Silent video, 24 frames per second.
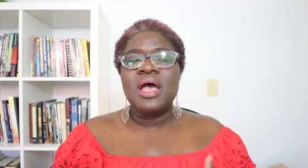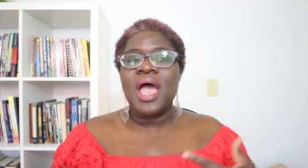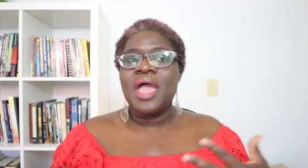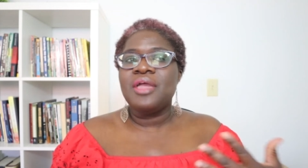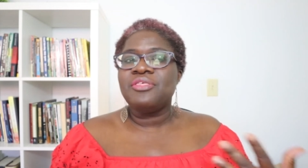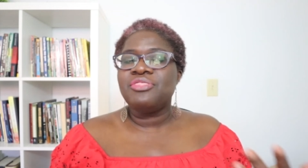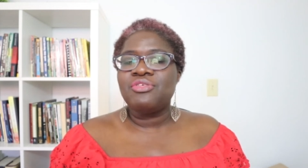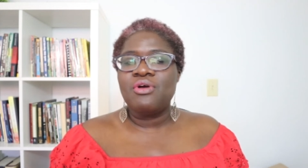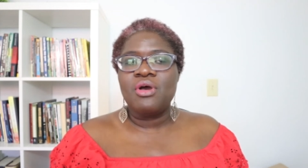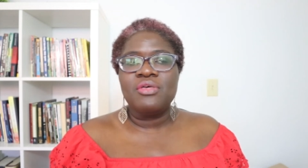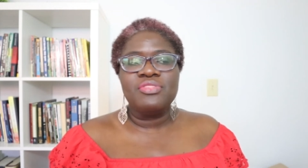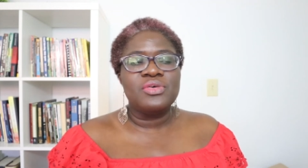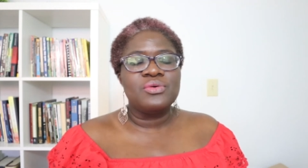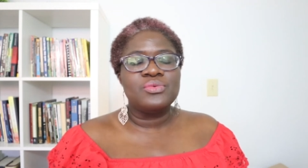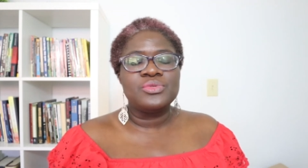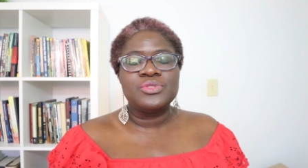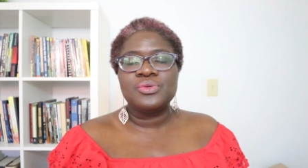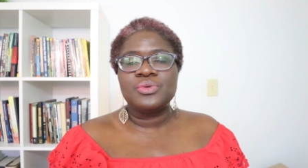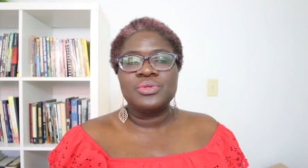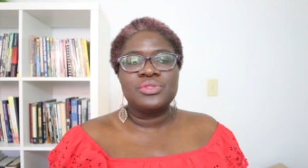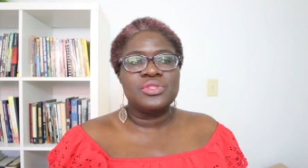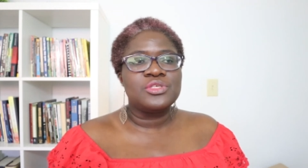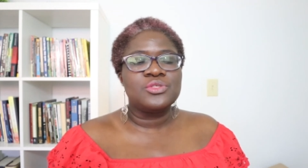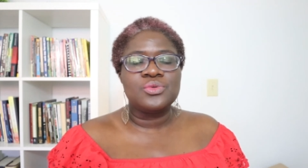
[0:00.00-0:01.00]
I felt
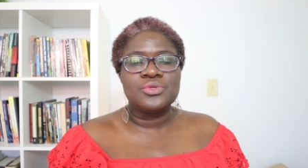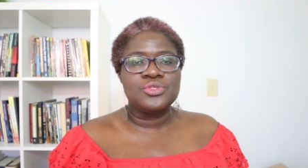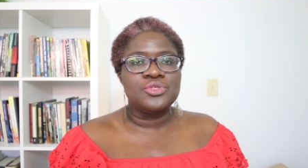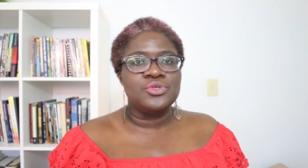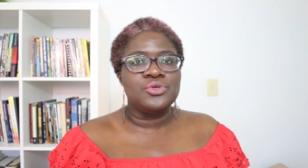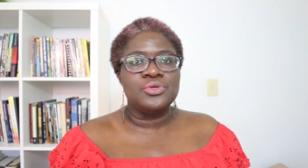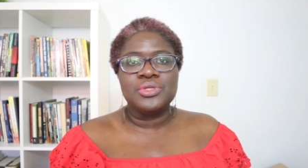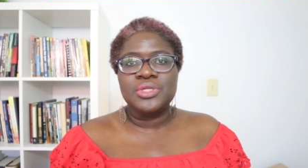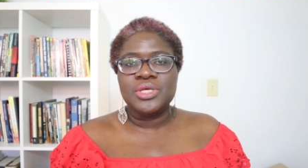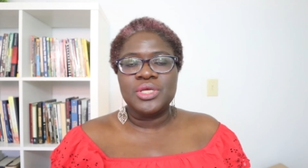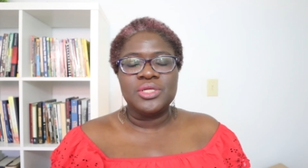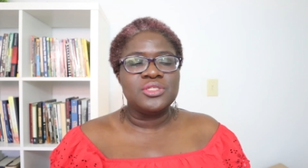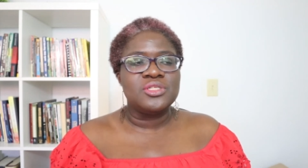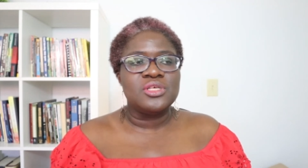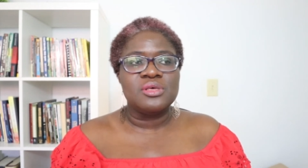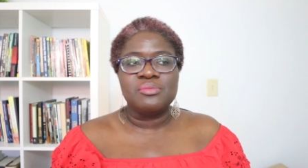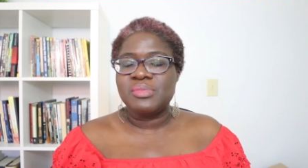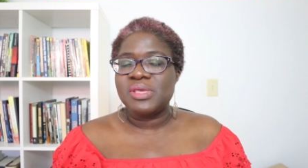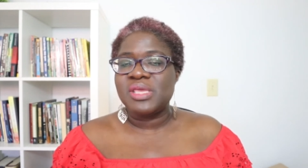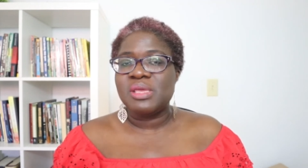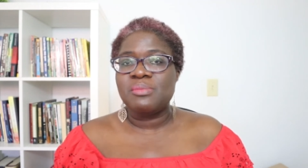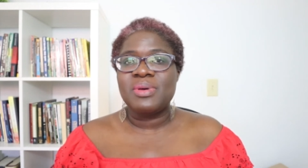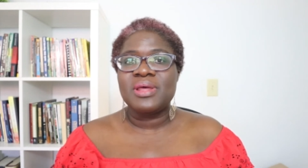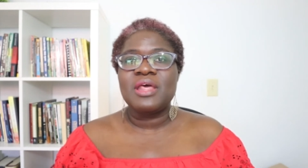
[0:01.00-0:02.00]
this was unique to
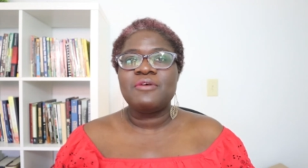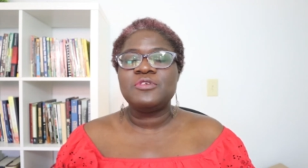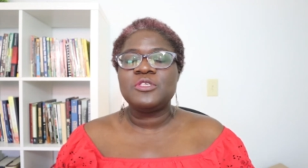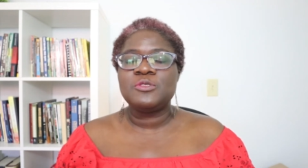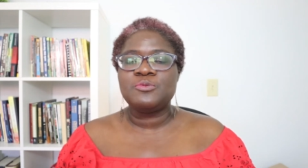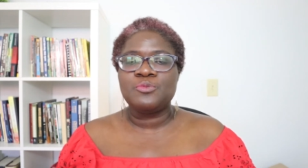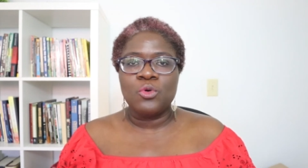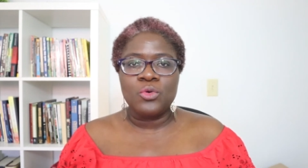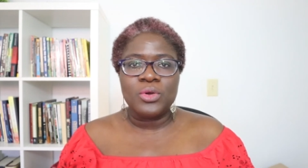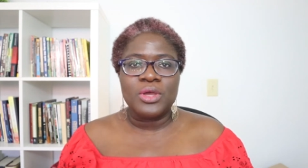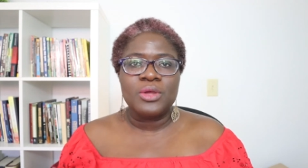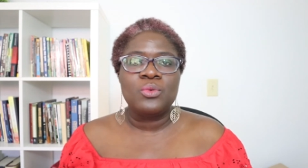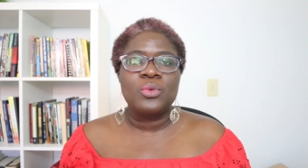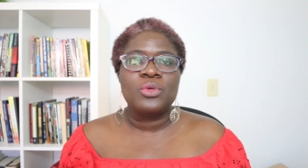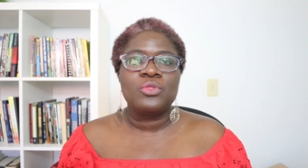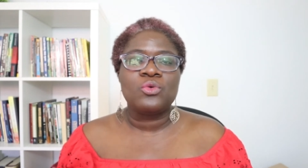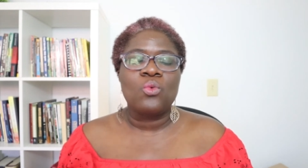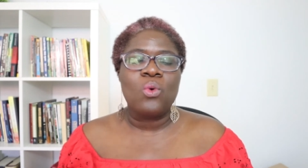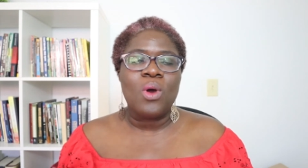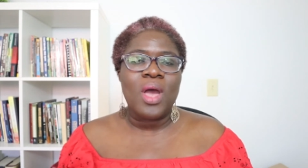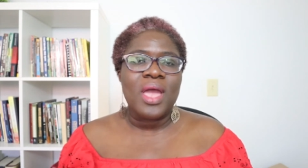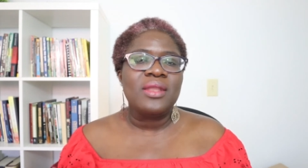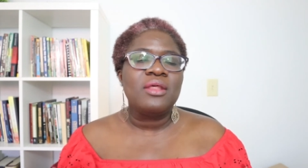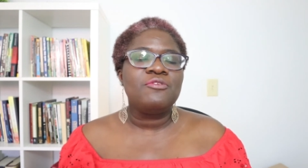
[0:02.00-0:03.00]
me, but I've spoken with
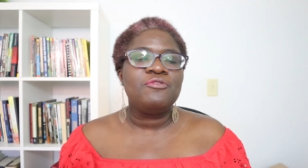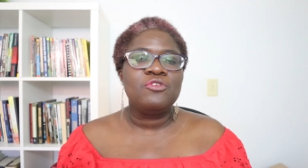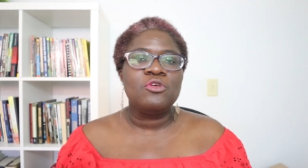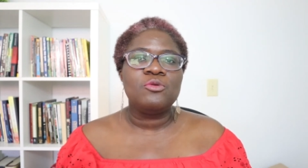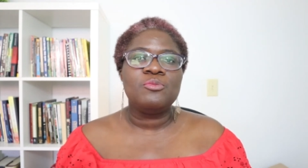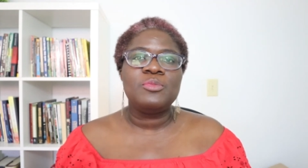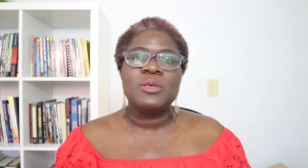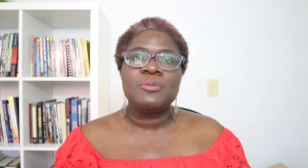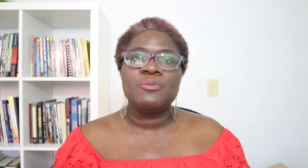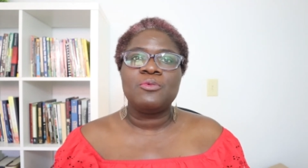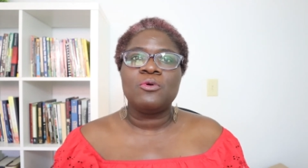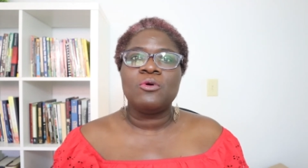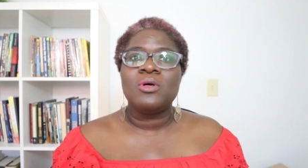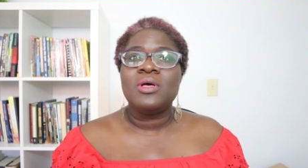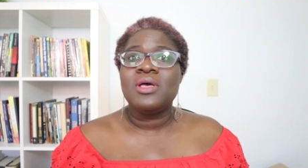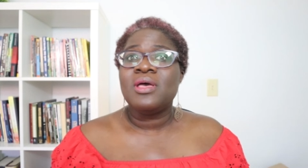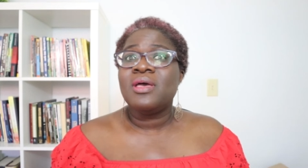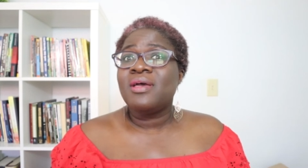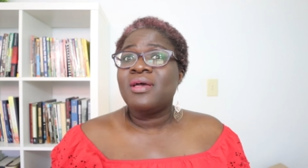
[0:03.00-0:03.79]
quite a few people